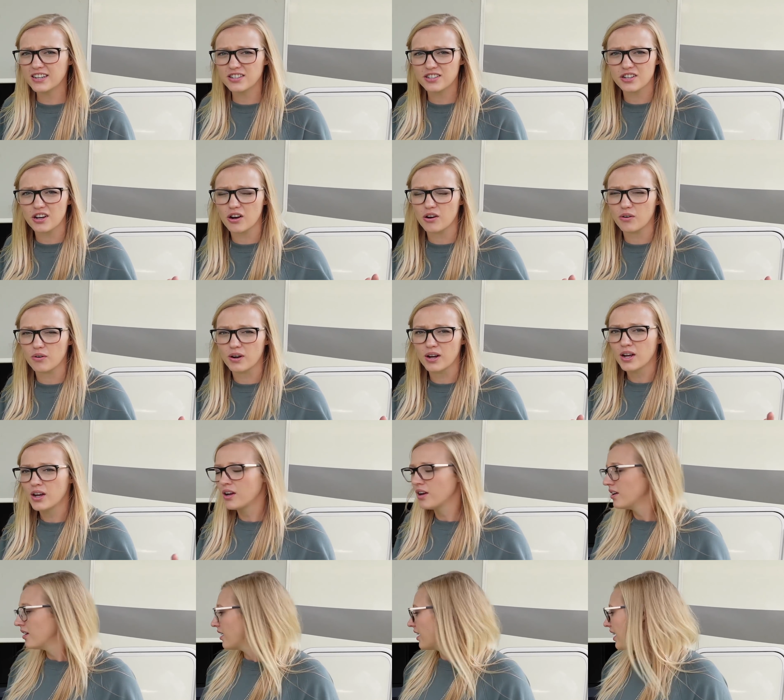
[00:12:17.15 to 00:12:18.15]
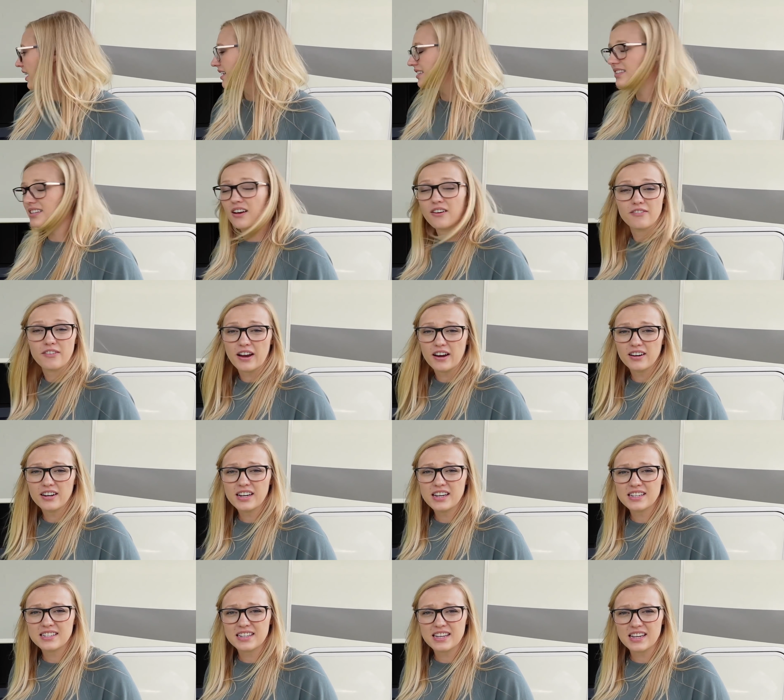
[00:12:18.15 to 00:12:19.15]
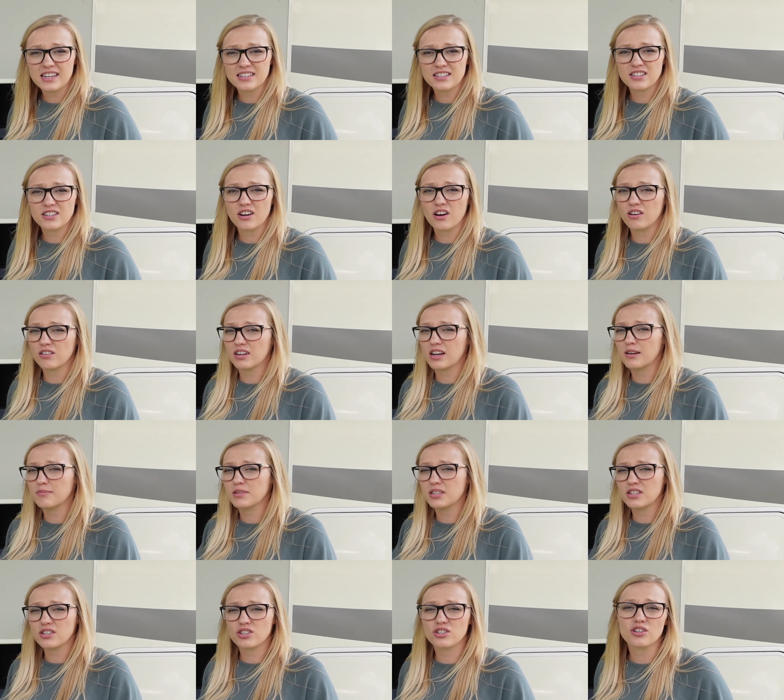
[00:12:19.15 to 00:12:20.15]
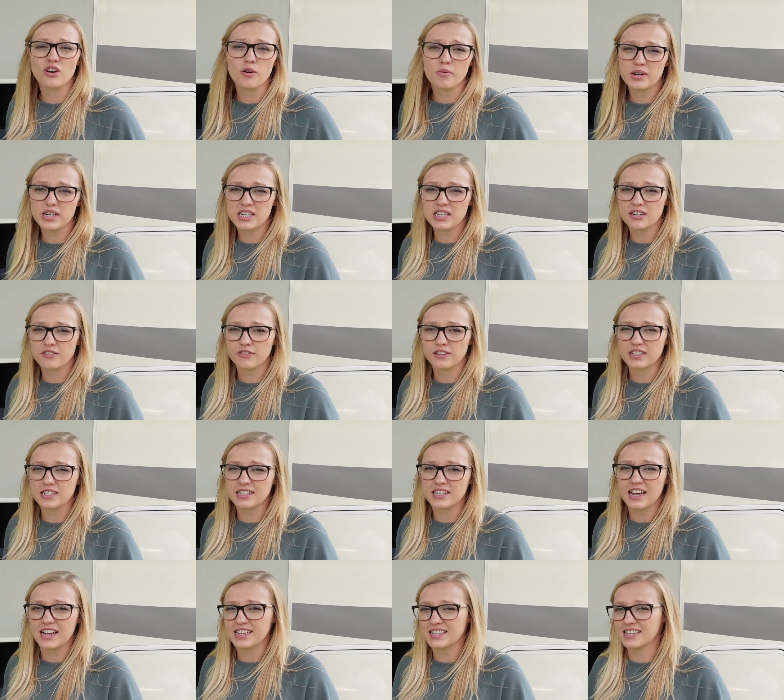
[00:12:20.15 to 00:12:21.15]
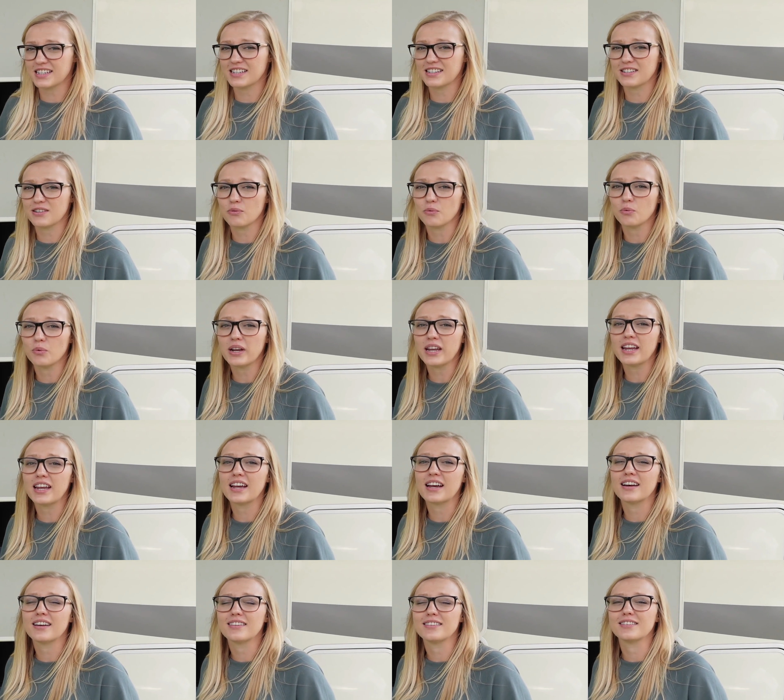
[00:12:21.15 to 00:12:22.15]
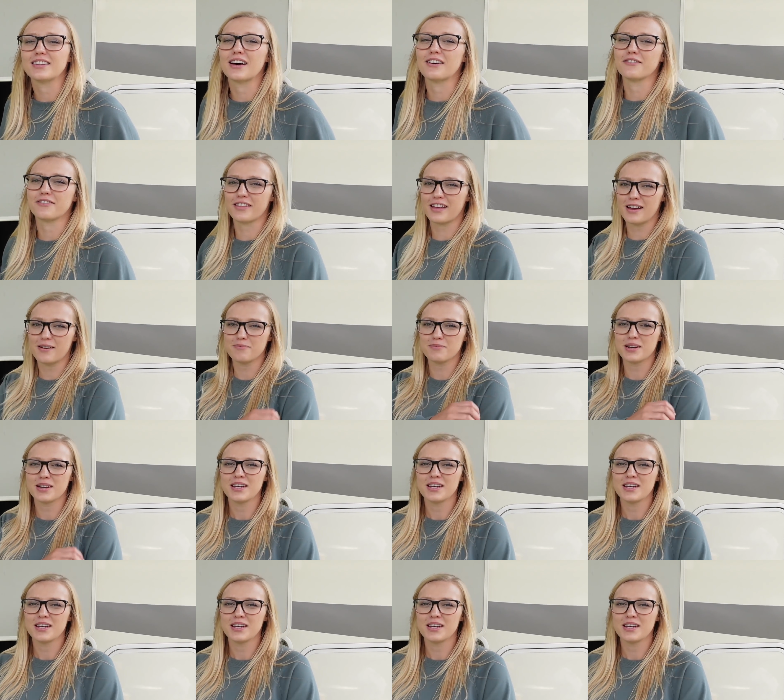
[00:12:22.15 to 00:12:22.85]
So it's a very easy install, comes in so many different sizes. We love them.